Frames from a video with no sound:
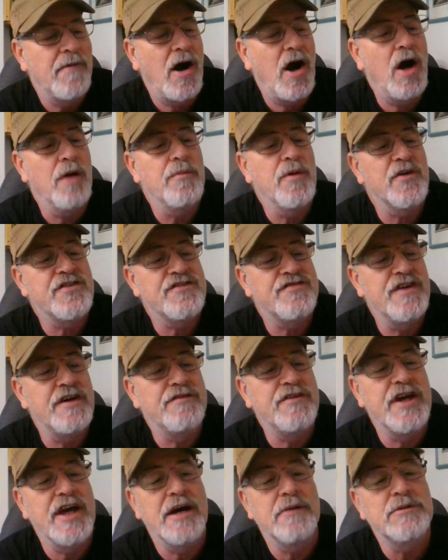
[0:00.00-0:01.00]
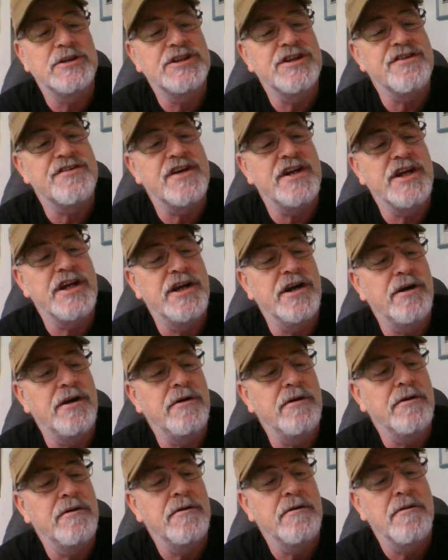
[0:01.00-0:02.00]
almost 50 images in
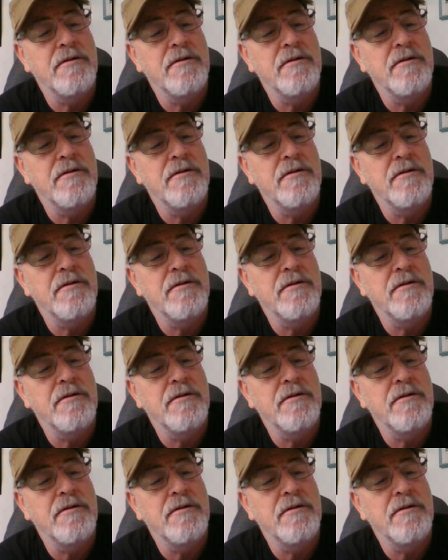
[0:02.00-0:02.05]
here.